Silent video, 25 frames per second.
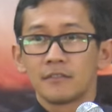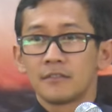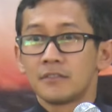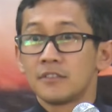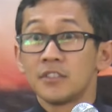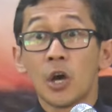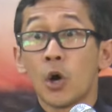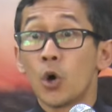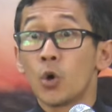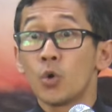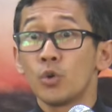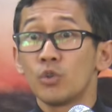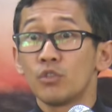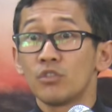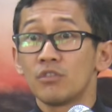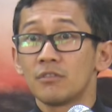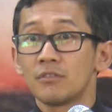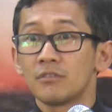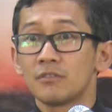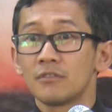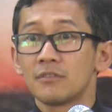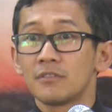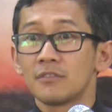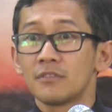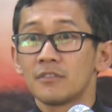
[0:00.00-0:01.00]
No?
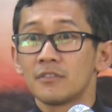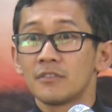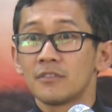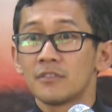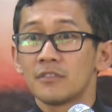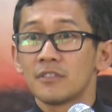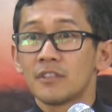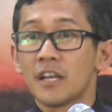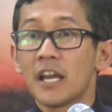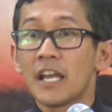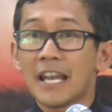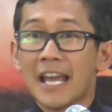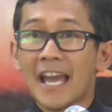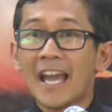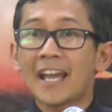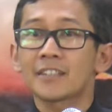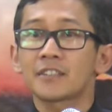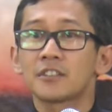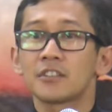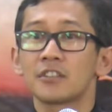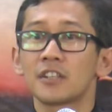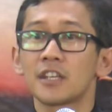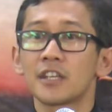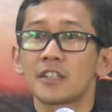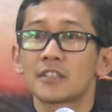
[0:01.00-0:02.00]
I'll
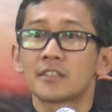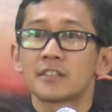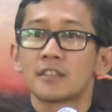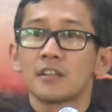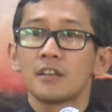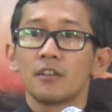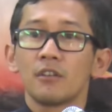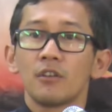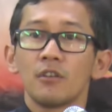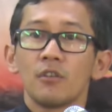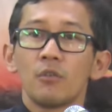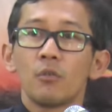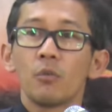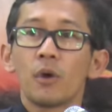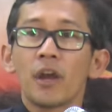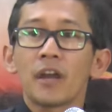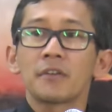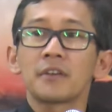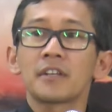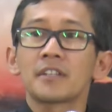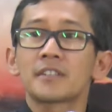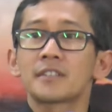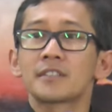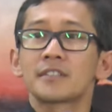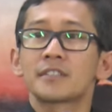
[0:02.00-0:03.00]
ask you this. Where
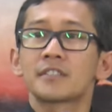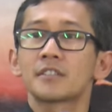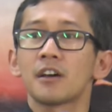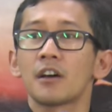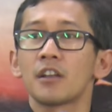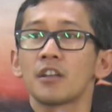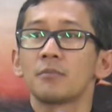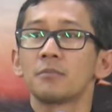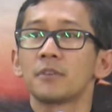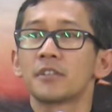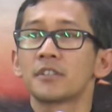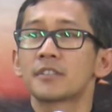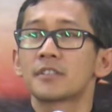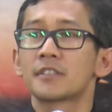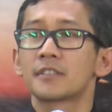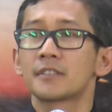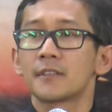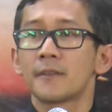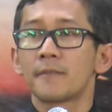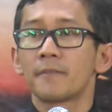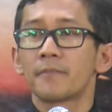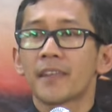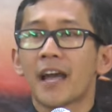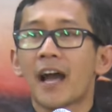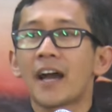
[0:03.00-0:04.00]
is Solomon's
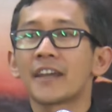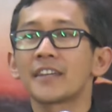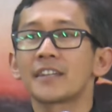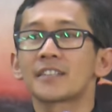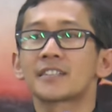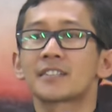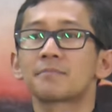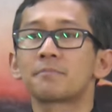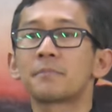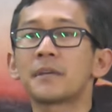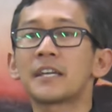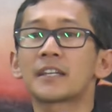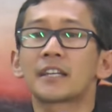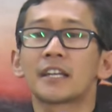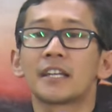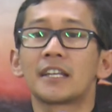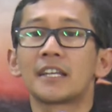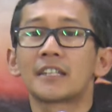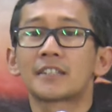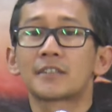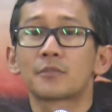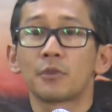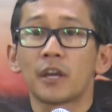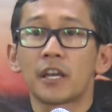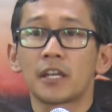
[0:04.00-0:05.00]
highest peak in
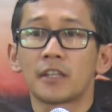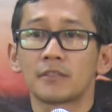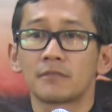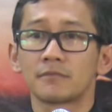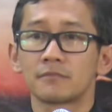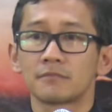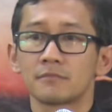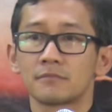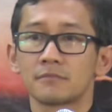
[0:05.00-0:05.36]
his reign?